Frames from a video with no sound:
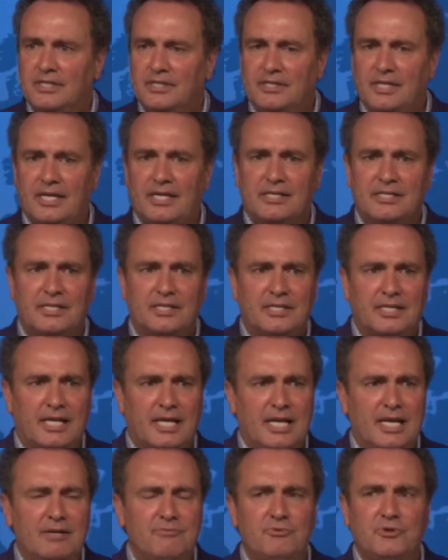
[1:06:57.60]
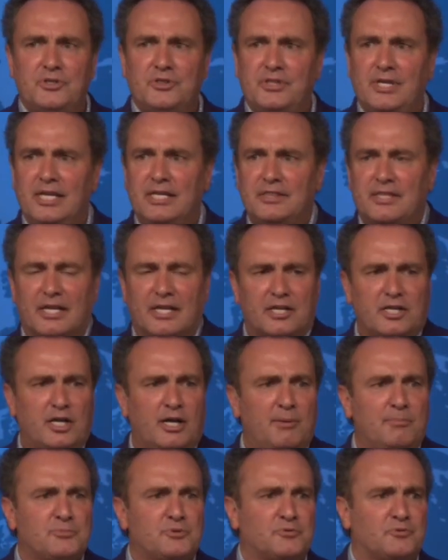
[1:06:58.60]
that everything that
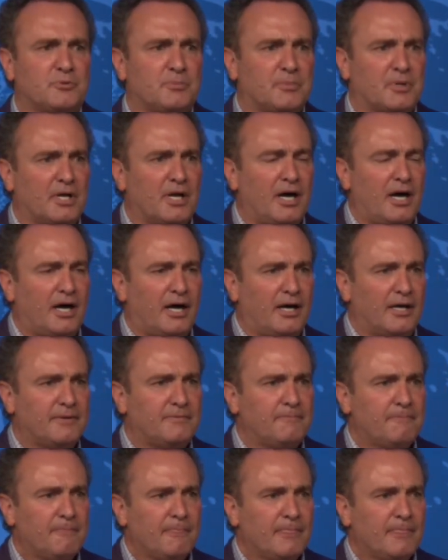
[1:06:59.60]
comes from God